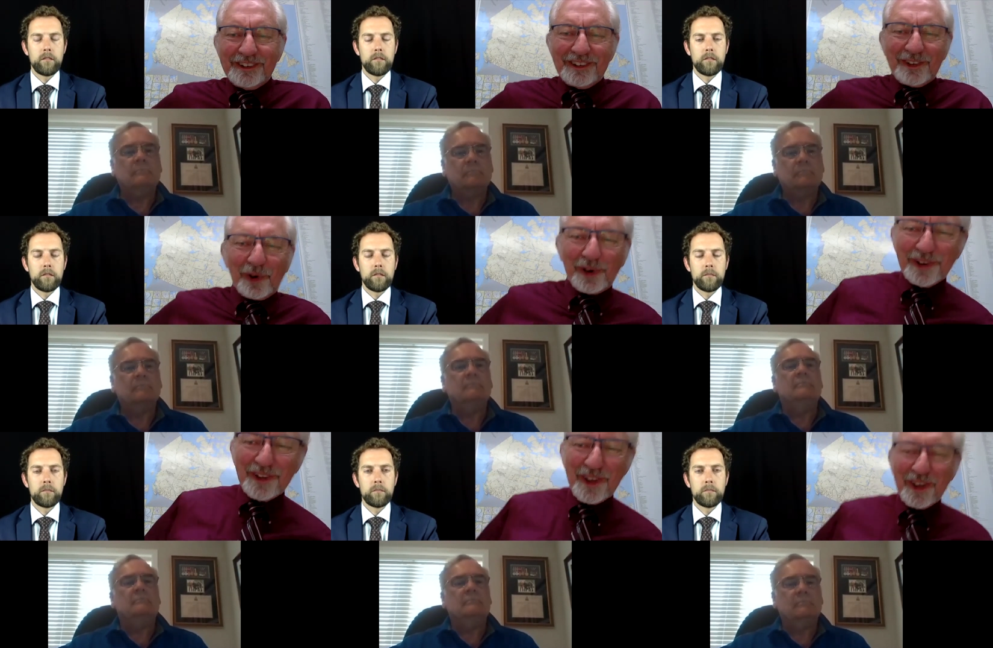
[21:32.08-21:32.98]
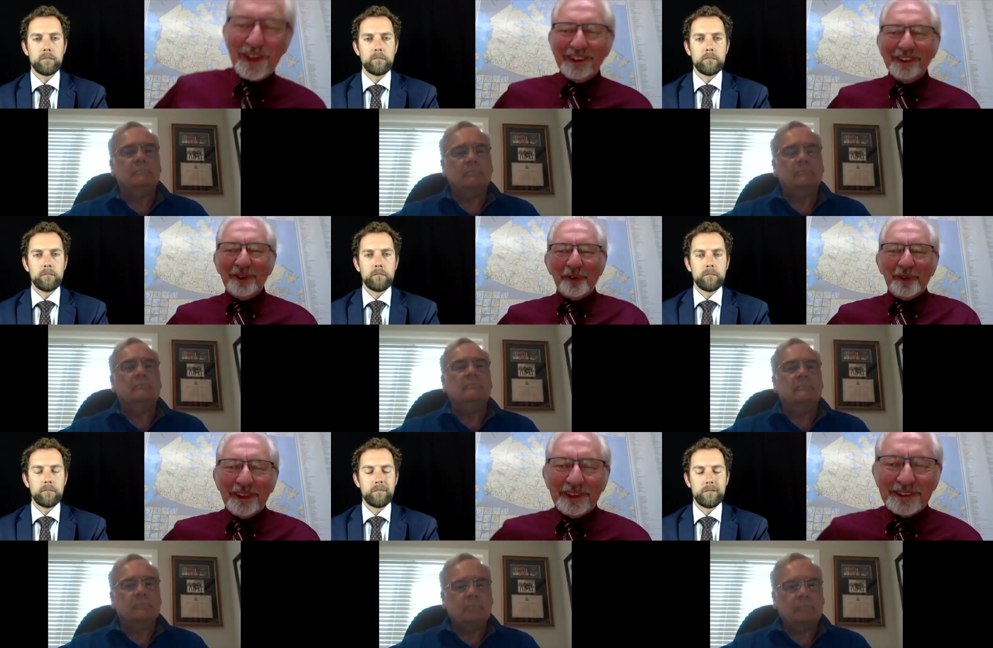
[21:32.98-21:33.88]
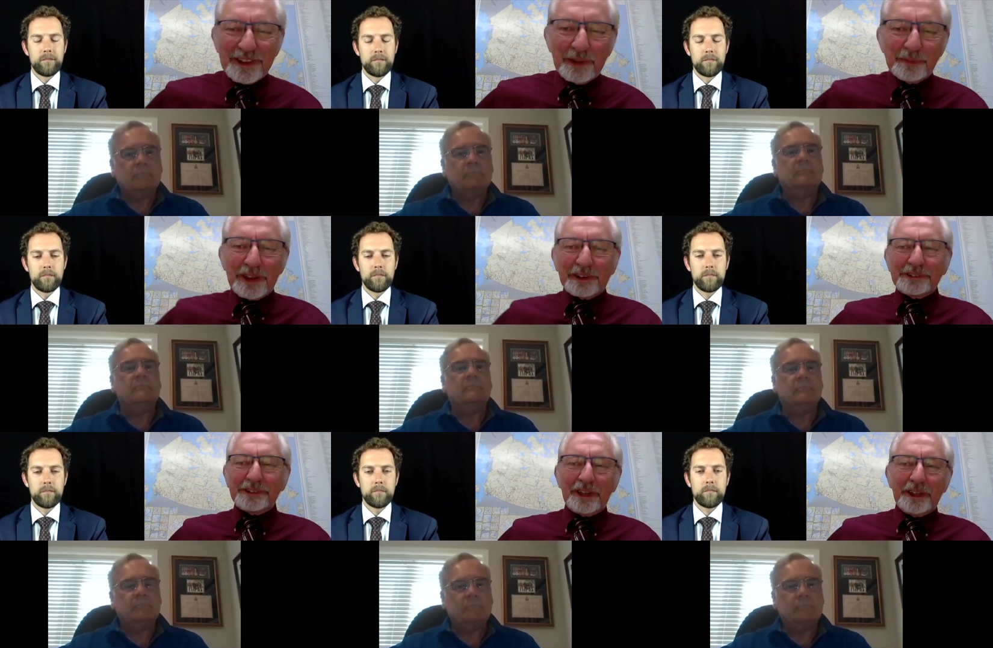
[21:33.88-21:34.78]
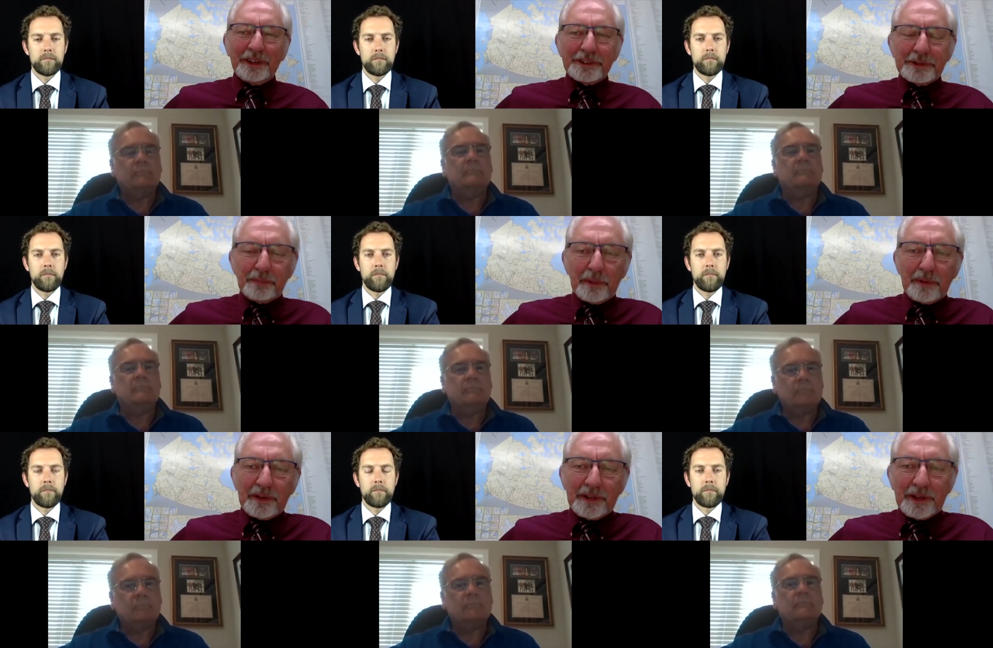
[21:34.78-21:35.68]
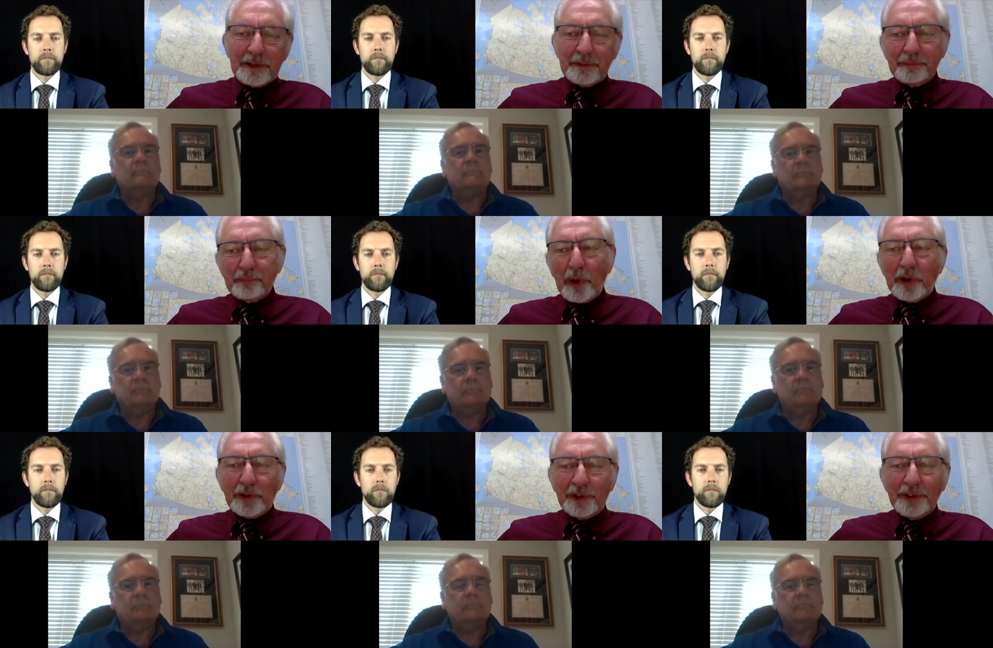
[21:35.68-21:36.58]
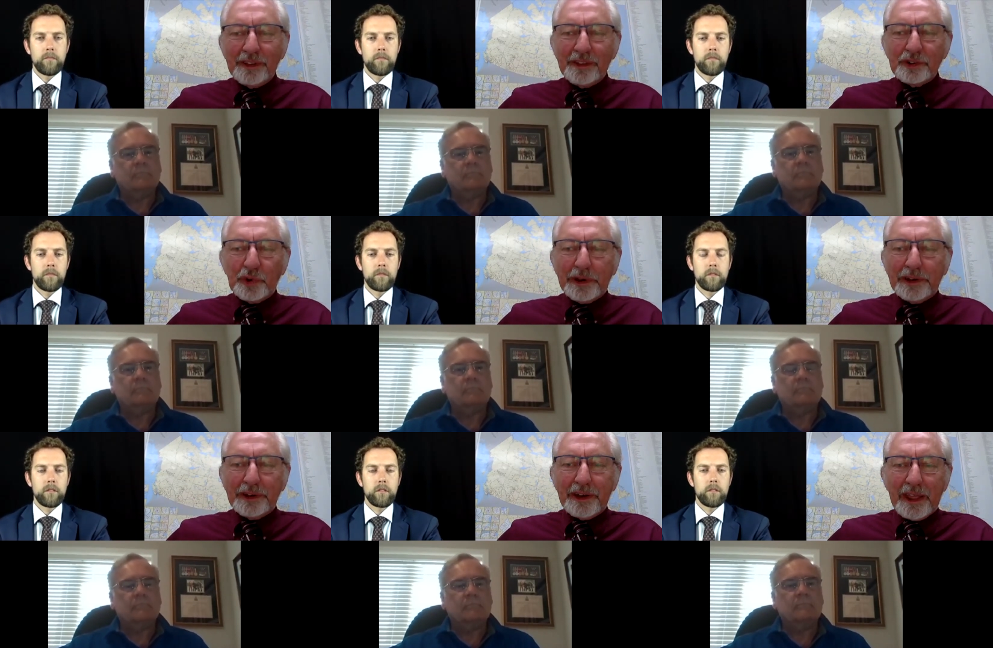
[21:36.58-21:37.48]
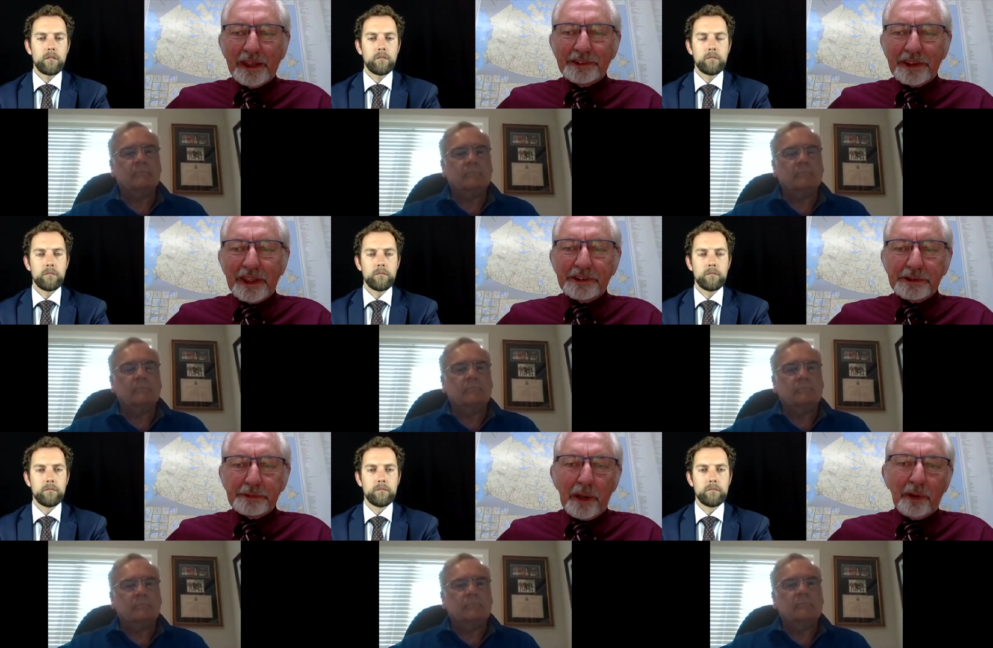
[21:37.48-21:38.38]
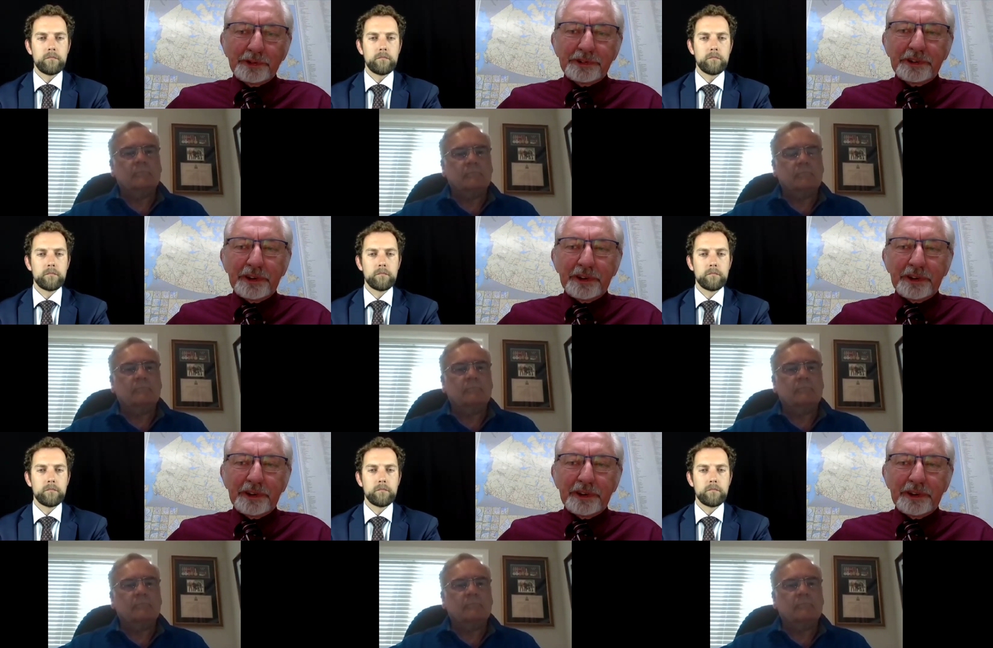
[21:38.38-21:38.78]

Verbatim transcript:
Speaker 1: or, uh, you know, a same-sex uh, um, partner treated as a spouse.